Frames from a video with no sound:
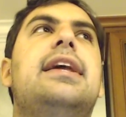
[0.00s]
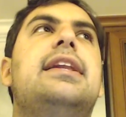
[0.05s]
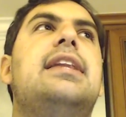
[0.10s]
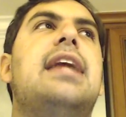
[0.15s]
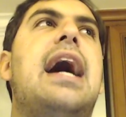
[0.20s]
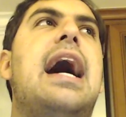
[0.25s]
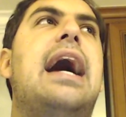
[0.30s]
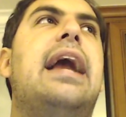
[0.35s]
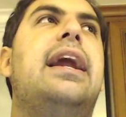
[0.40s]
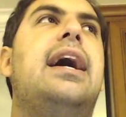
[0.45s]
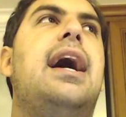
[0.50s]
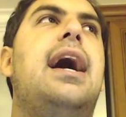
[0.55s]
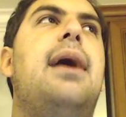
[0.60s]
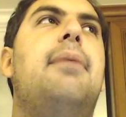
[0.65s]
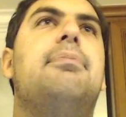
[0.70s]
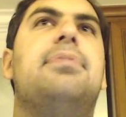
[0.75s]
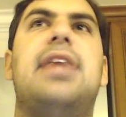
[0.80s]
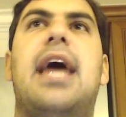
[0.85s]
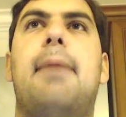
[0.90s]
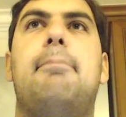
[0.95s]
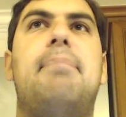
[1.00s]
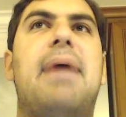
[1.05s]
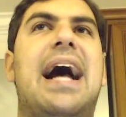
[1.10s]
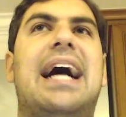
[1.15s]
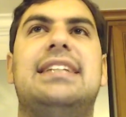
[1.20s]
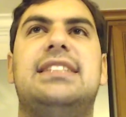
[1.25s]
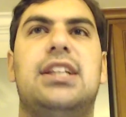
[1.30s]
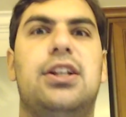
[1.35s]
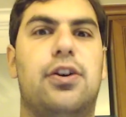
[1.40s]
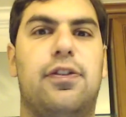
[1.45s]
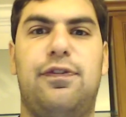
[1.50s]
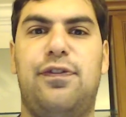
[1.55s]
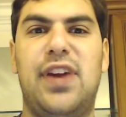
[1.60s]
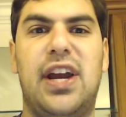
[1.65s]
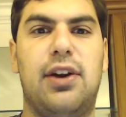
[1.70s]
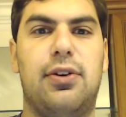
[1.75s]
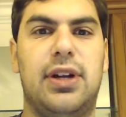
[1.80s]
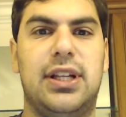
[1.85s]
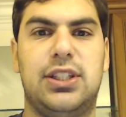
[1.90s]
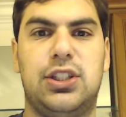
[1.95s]
That pass
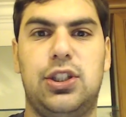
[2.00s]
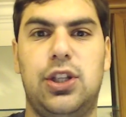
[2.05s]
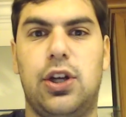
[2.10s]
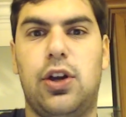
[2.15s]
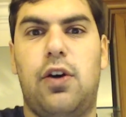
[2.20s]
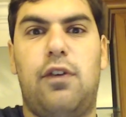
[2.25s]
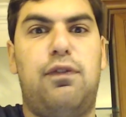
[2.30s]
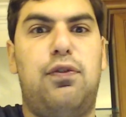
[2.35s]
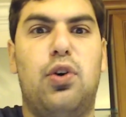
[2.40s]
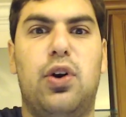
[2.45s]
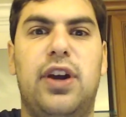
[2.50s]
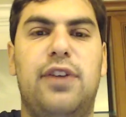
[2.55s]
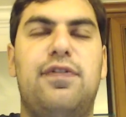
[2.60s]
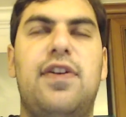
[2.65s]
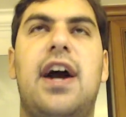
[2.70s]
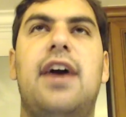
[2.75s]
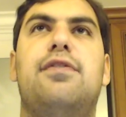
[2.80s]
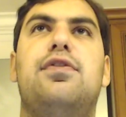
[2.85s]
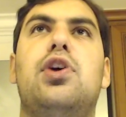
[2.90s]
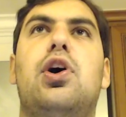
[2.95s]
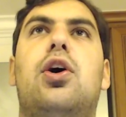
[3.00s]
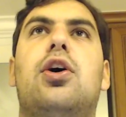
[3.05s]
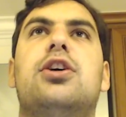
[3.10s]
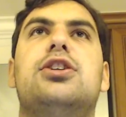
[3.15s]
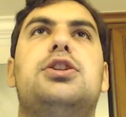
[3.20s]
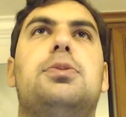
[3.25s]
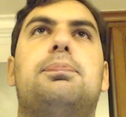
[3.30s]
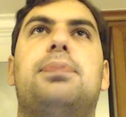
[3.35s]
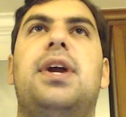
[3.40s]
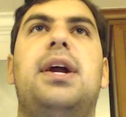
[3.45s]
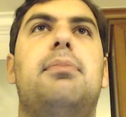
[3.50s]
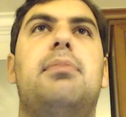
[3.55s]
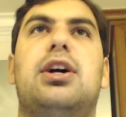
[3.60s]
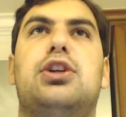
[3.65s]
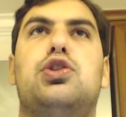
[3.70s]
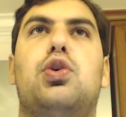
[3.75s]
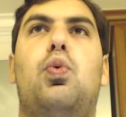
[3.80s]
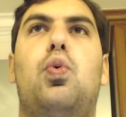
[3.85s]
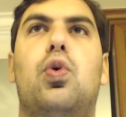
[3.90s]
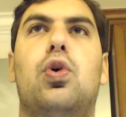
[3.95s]
interference, 45 yards, it pretty
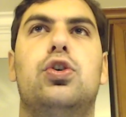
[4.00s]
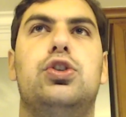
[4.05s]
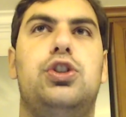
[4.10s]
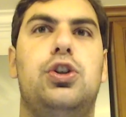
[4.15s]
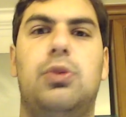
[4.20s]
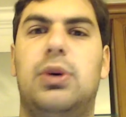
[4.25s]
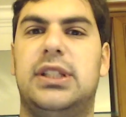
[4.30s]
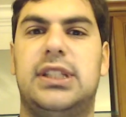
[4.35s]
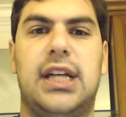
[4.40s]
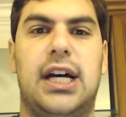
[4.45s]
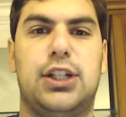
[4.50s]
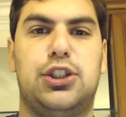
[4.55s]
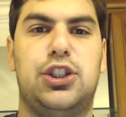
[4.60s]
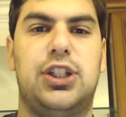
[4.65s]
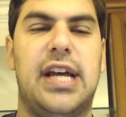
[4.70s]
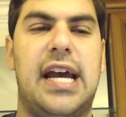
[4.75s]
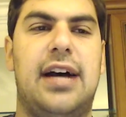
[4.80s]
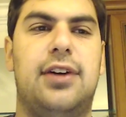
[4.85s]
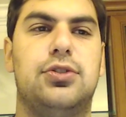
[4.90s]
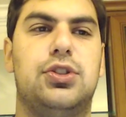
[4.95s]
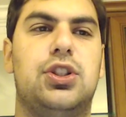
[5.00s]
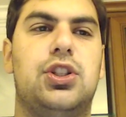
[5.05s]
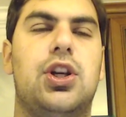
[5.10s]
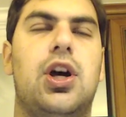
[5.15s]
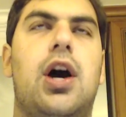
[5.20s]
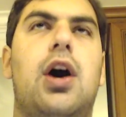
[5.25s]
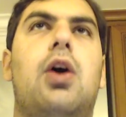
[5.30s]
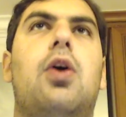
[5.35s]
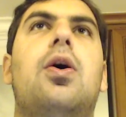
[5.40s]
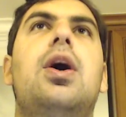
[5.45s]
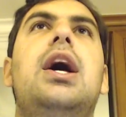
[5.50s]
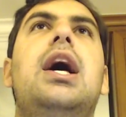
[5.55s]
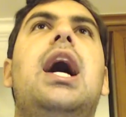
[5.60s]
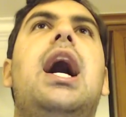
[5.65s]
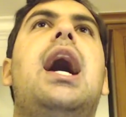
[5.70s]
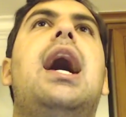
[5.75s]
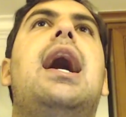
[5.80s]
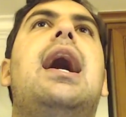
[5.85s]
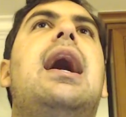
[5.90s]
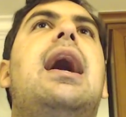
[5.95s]
much awards you a touchdown. So
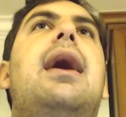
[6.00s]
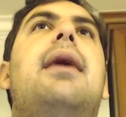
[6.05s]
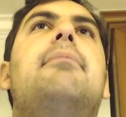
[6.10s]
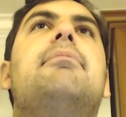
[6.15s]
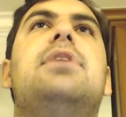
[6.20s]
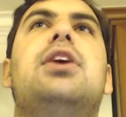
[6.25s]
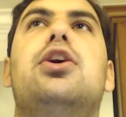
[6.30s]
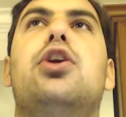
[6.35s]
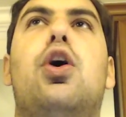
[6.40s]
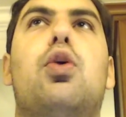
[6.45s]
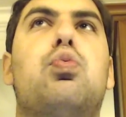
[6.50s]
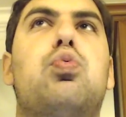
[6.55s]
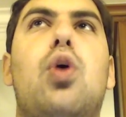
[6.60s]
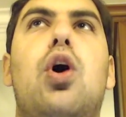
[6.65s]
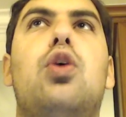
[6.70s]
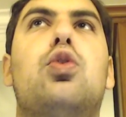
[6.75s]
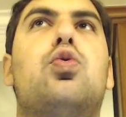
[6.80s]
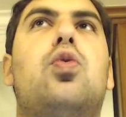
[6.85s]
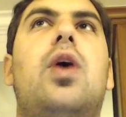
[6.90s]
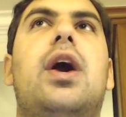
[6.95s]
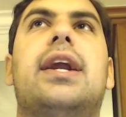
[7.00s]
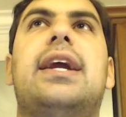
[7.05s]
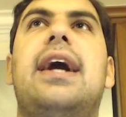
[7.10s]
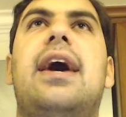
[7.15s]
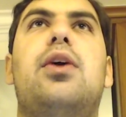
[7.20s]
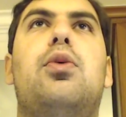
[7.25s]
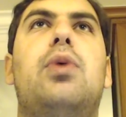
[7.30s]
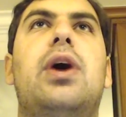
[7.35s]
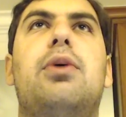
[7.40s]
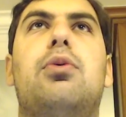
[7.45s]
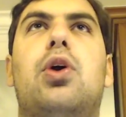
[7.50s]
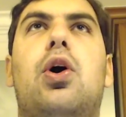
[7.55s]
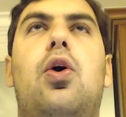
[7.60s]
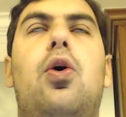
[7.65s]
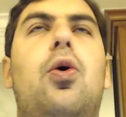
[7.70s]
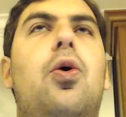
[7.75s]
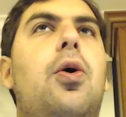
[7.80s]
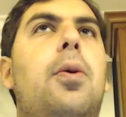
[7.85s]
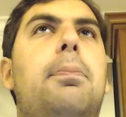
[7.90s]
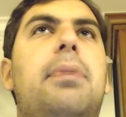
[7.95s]
Roquan got away with a
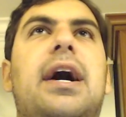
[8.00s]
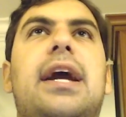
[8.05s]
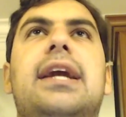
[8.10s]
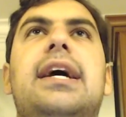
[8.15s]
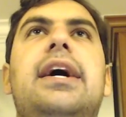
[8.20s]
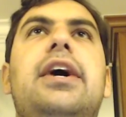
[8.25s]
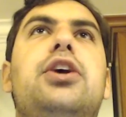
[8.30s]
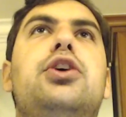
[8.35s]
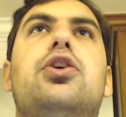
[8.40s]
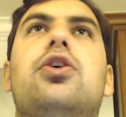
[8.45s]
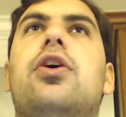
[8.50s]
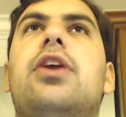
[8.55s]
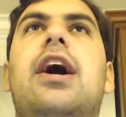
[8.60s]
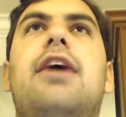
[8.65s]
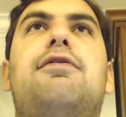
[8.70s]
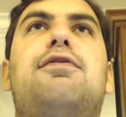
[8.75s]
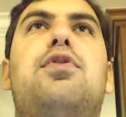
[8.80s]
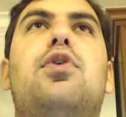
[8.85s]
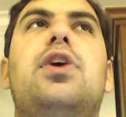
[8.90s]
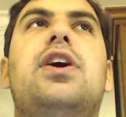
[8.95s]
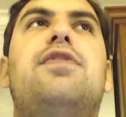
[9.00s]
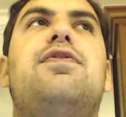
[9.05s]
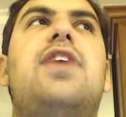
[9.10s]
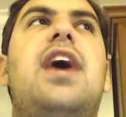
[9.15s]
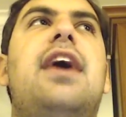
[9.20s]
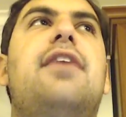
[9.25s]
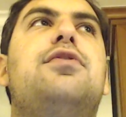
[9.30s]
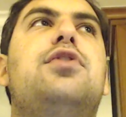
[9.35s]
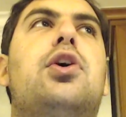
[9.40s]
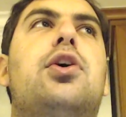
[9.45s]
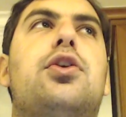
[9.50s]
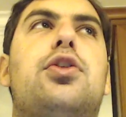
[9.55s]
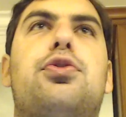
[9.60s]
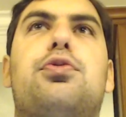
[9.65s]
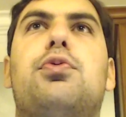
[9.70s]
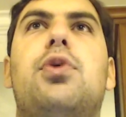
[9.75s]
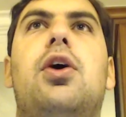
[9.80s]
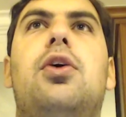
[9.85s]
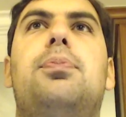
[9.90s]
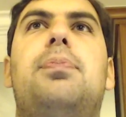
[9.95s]
hole, but that 45-yard
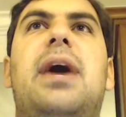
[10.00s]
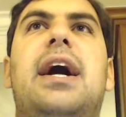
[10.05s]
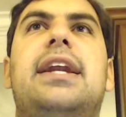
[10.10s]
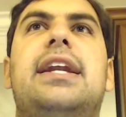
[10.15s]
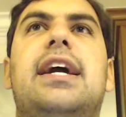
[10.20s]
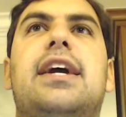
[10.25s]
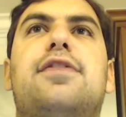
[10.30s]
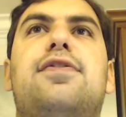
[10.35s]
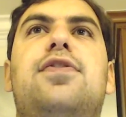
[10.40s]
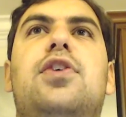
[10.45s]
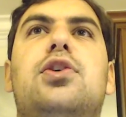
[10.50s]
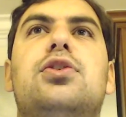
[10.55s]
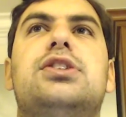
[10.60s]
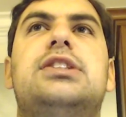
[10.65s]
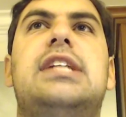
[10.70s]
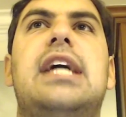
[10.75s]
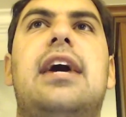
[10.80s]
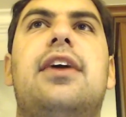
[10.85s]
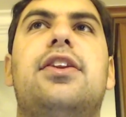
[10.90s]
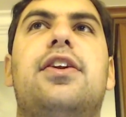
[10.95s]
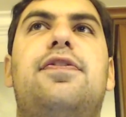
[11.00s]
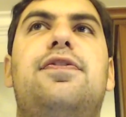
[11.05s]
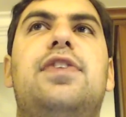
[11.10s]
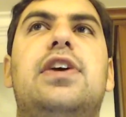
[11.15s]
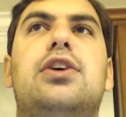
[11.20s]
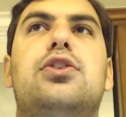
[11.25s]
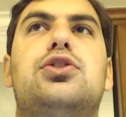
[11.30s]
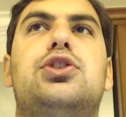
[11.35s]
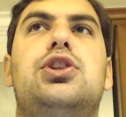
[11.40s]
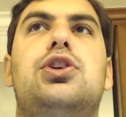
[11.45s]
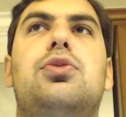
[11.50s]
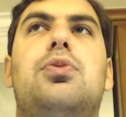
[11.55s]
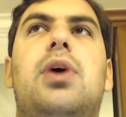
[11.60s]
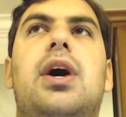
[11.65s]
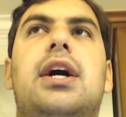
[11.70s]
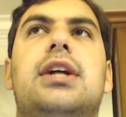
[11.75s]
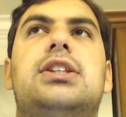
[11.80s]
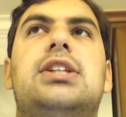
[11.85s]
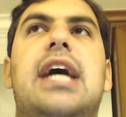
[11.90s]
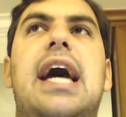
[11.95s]
throw by Nick Foles down the field
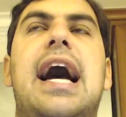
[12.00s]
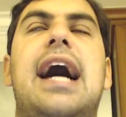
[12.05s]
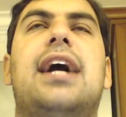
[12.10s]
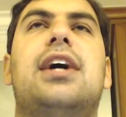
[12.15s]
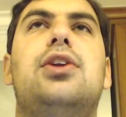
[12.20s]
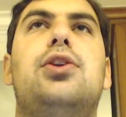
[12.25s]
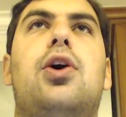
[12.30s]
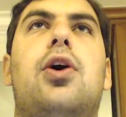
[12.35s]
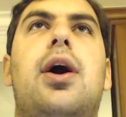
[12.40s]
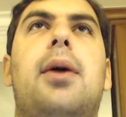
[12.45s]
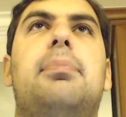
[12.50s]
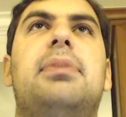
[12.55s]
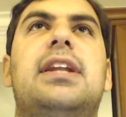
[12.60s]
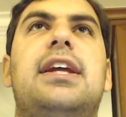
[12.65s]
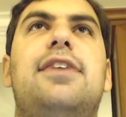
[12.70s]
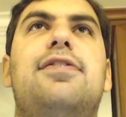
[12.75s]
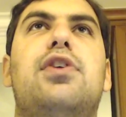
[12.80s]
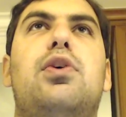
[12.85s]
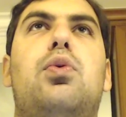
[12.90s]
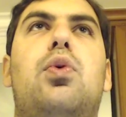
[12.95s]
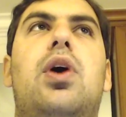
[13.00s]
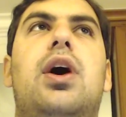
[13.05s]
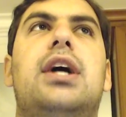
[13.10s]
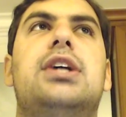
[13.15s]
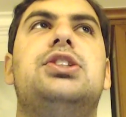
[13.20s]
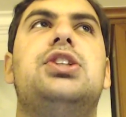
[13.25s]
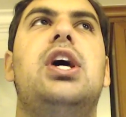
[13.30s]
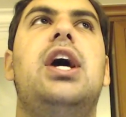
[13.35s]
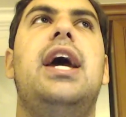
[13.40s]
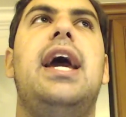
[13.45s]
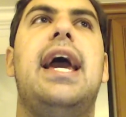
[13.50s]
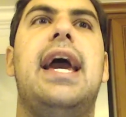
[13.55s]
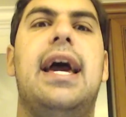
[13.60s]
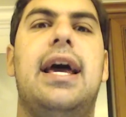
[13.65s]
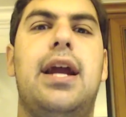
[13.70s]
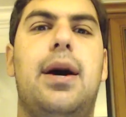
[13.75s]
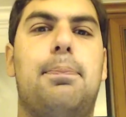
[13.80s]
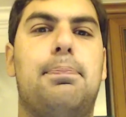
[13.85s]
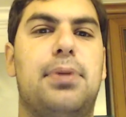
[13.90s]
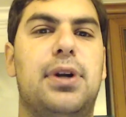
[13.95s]
to Aguilar, I believe it was,
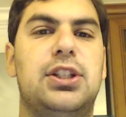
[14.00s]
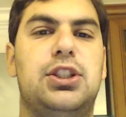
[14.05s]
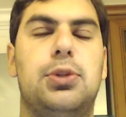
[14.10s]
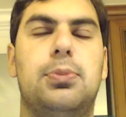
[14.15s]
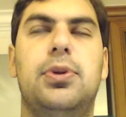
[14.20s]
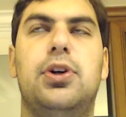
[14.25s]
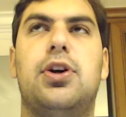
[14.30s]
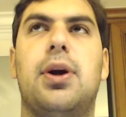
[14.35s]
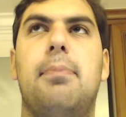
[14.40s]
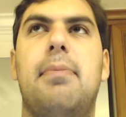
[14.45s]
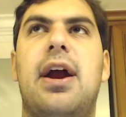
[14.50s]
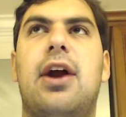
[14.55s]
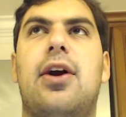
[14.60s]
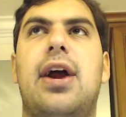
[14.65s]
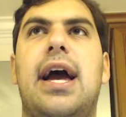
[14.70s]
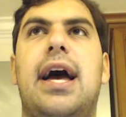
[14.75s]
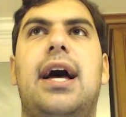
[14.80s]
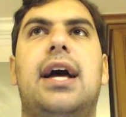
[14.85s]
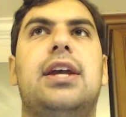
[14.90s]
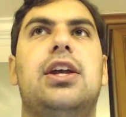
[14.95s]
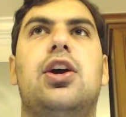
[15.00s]
and Prince Amukamara,